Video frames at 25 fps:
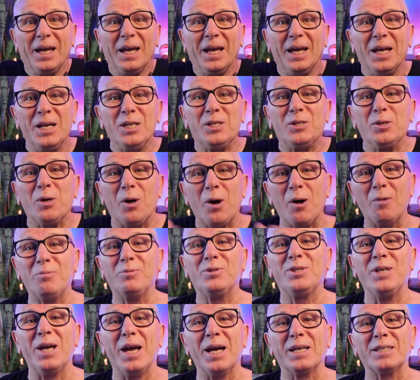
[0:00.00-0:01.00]
into
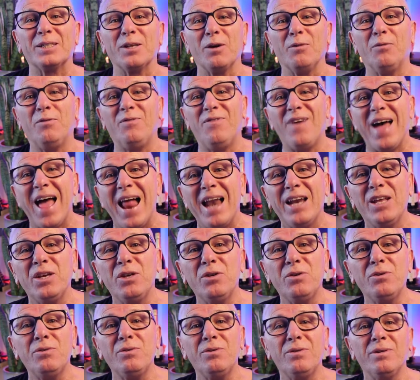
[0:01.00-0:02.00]
objects of
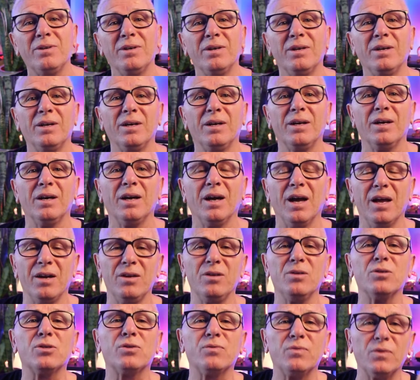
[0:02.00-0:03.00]
value
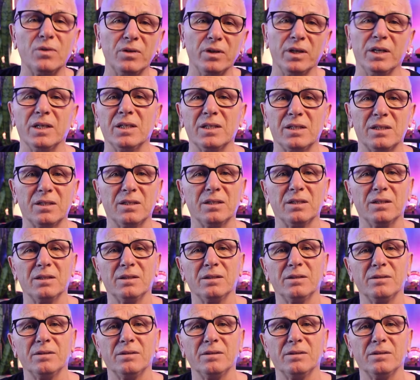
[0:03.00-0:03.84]
and usefulness.